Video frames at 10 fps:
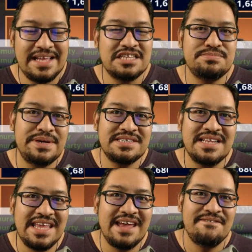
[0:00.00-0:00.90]

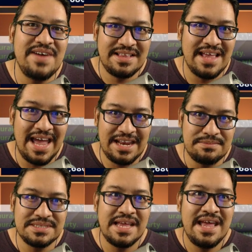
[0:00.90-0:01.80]
especially event
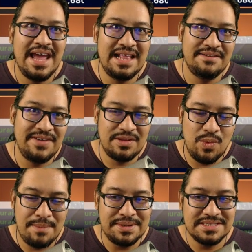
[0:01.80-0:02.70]
items and event
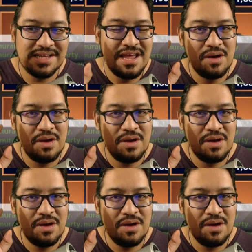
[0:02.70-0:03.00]
weapons,